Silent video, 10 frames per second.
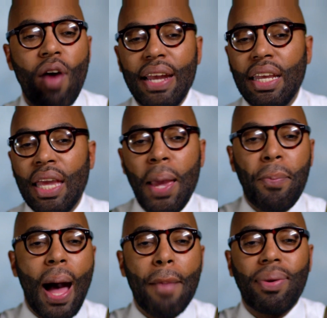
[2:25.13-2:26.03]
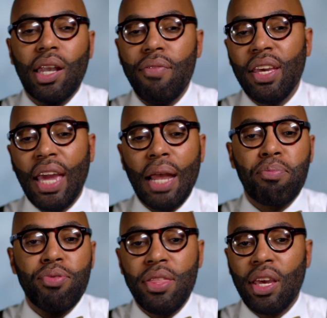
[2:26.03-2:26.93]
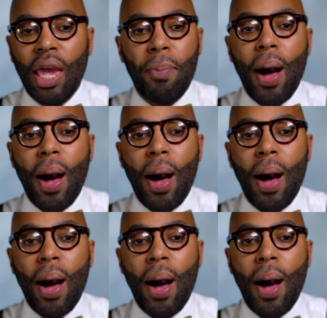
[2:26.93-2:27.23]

writing hip hop, living and breathing hip